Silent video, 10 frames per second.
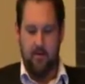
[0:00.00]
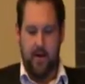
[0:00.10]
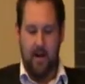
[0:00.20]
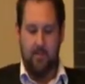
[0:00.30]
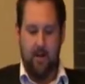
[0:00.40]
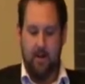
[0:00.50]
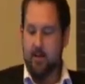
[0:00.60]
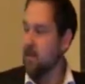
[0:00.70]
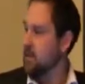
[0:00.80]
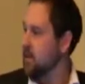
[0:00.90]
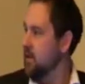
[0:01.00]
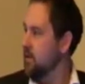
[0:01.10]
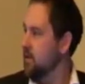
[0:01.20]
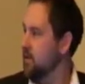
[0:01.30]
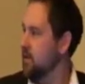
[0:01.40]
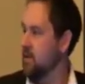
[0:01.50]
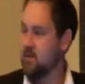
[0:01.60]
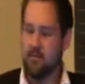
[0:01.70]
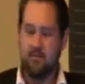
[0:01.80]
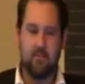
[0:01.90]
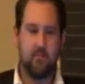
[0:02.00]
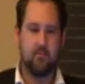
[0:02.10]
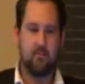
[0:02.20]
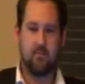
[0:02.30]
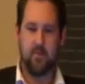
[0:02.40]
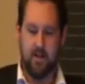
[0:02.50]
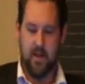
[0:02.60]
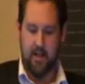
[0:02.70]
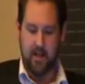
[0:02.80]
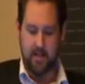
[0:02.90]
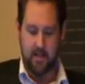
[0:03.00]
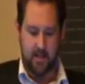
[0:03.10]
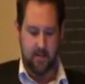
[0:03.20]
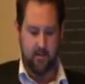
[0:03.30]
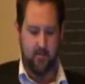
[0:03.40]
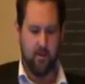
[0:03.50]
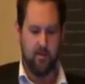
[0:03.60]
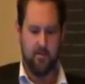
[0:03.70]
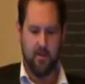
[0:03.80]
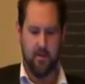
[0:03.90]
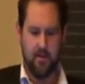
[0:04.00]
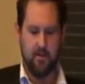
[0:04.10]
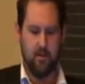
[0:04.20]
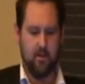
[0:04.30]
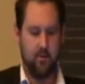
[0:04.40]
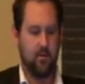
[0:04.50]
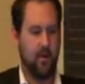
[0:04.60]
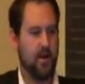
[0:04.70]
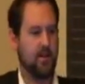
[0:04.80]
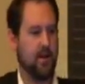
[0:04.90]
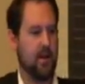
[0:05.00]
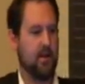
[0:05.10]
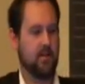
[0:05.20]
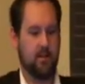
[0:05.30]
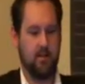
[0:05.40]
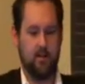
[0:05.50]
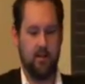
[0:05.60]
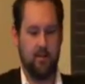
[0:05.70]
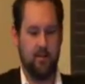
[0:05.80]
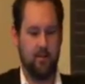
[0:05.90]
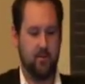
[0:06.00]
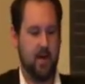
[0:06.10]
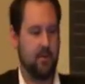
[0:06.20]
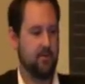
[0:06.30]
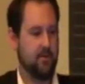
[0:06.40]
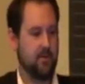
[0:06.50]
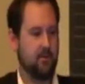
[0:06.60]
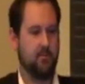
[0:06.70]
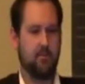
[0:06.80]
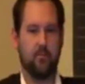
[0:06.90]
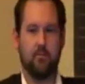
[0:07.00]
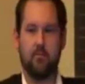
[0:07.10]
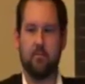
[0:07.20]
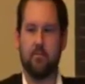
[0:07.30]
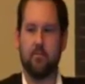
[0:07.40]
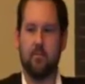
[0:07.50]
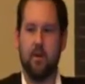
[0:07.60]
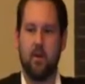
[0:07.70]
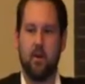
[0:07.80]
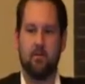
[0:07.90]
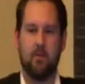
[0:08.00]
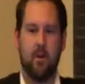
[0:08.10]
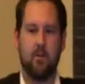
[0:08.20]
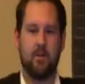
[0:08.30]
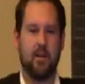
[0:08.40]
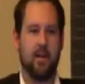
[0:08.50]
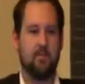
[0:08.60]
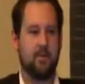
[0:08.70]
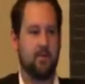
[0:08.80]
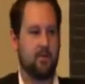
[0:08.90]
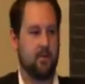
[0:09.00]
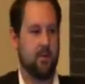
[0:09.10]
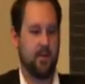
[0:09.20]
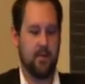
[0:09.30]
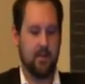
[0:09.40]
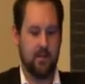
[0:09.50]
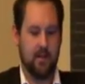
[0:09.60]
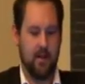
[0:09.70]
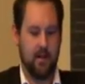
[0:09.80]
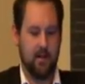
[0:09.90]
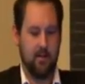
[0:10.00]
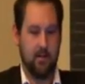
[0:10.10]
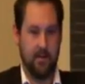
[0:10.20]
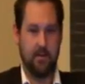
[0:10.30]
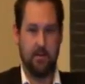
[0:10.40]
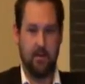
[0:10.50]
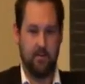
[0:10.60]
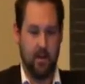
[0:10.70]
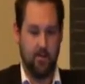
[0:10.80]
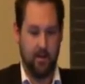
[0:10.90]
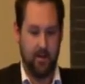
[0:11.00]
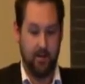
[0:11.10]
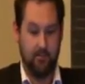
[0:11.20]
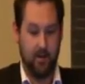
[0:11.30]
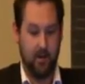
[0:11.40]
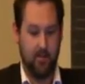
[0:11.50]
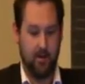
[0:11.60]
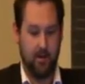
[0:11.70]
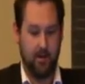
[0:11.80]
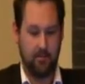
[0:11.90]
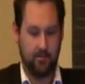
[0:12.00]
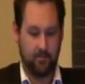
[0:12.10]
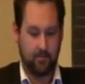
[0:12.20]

Availability to the internet, that's getting less and less of a problem, but there's not always a case. So if you do have some remote teams, you need to consider that internet availability and reliability.